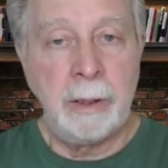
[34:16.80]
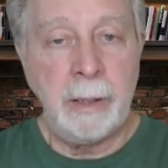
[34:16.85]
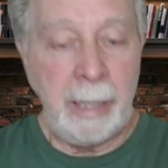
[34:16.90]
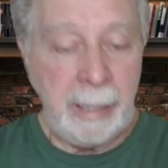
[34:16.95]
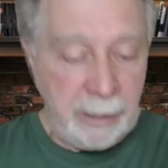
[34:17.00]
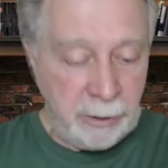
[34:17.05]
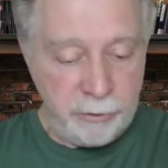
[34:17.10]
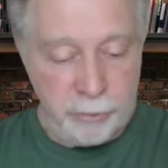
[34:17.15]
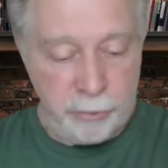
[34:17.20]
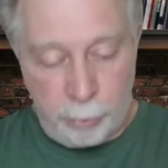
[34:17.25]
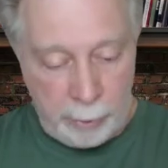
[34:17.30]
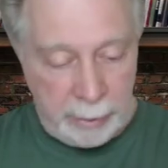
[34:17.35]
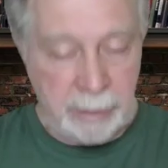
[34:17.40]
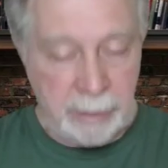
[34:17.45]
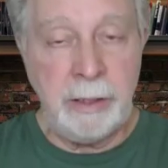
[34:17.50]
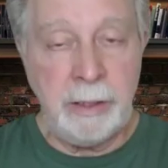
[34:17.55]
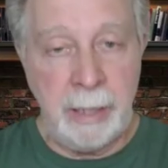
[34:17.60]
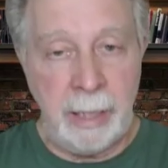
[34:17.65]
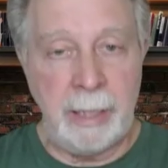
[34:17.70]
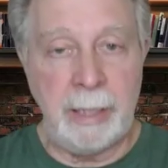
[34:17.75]
and it's
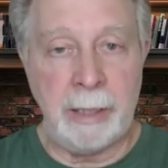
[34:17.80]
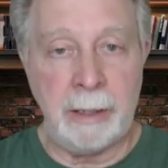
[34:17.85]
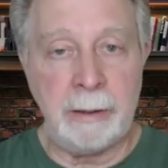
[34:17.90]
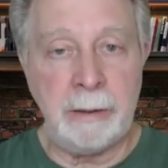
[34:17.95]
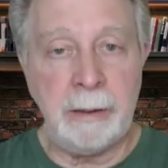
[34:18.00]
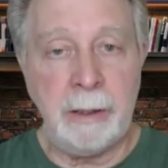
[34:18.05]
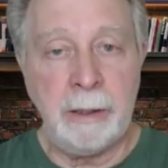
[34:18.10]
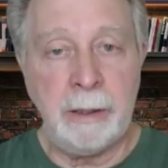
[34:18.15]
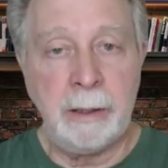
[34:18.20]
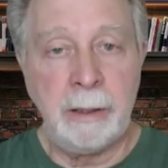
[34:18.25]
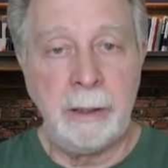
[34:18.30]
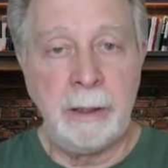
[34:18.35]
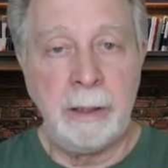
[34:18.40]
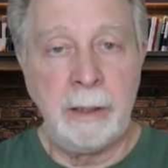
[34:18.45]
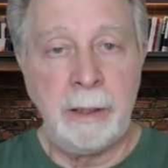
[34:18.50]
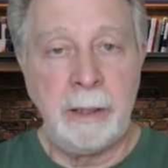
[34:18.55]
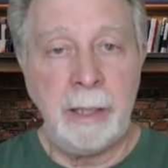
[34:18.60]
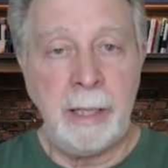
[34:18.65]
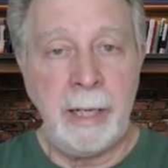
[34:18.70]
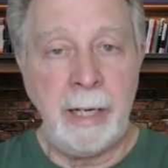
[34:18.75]
written down
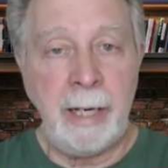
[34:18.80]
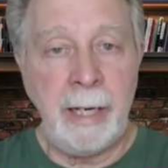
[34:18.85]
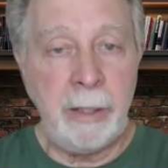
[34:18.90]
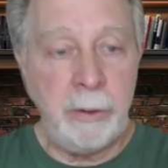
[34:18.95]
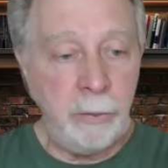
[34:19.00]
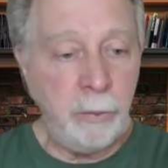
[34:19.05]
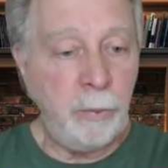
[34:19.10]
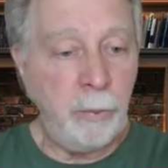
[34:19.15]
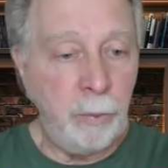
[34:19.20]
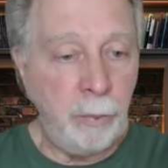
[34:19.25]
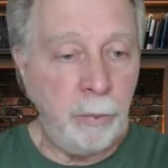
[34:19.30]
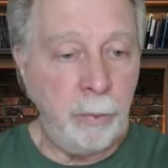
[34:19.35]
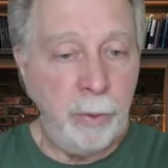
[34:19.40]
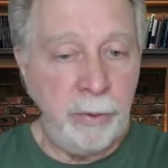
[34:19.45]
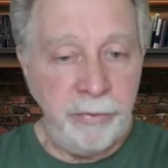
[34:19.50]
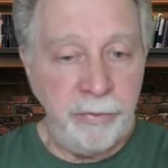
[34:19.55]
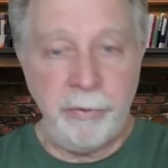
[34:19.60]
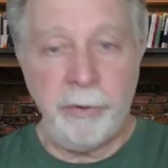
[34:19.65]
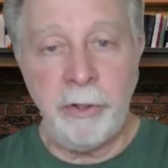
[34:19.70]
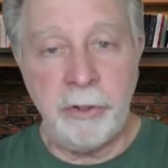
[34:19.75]
and
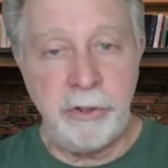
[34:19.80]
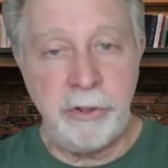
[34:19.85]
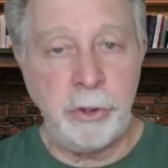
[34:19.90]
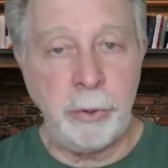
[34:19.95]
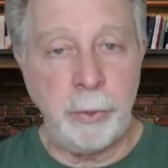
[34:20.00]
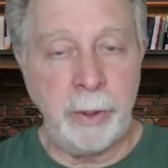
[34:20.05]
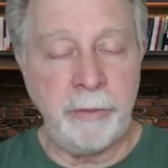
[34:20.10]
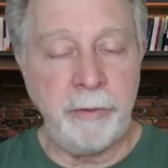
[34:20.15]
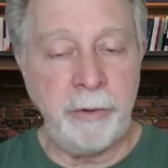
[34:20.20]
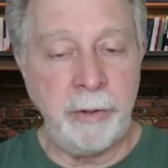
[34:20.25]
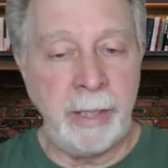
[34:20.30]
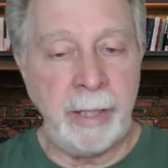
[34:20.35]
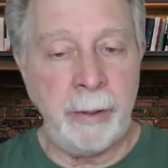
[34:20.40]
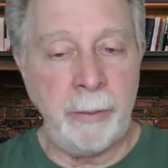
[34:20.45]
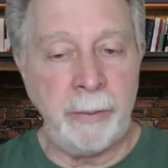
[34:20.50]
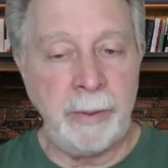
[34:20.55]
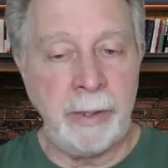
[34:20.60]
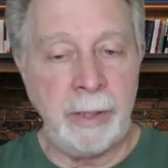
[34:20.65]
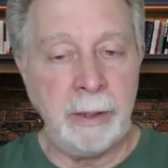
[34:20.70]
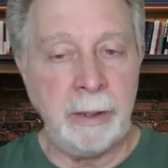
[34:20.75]
referred to every
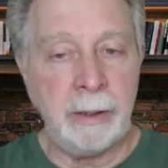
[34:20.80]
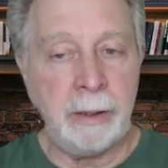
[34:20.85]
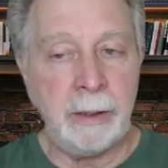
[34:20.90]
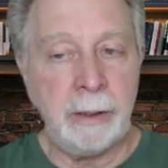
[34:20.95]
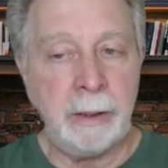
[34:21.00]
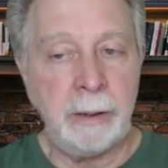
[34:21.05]
now and then.